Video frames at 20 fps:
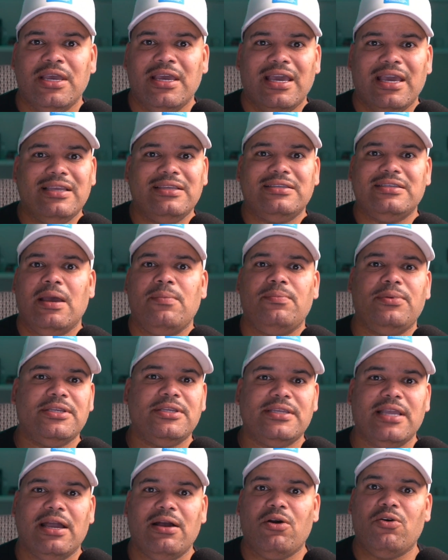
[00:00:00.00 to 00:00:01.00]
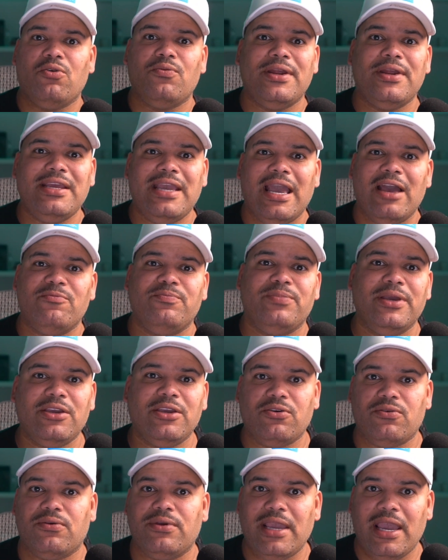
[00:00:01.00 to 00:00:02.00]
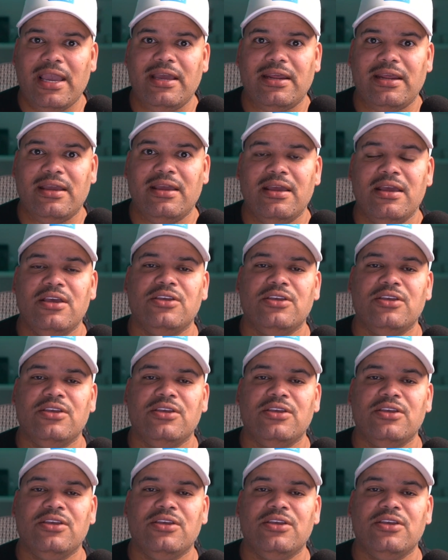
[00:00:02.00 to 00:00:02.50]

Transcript: and templates that already have been created.